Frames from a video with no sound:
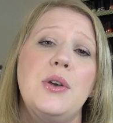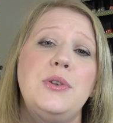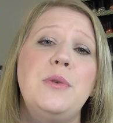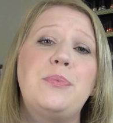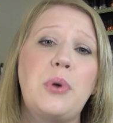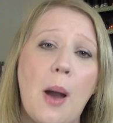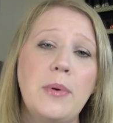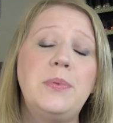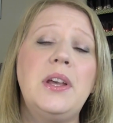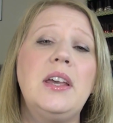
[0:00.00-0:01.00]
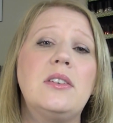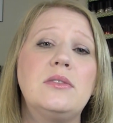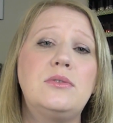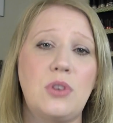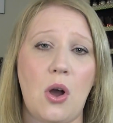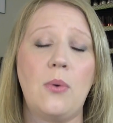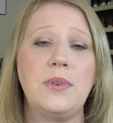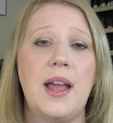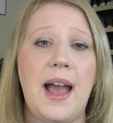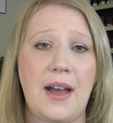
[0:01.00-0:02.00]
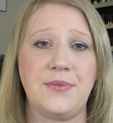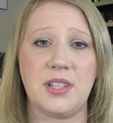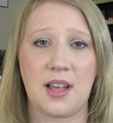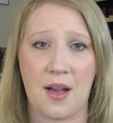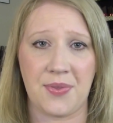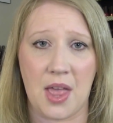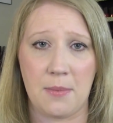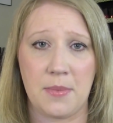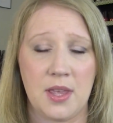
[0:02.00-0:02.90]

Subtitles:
you probably don't have to cut them.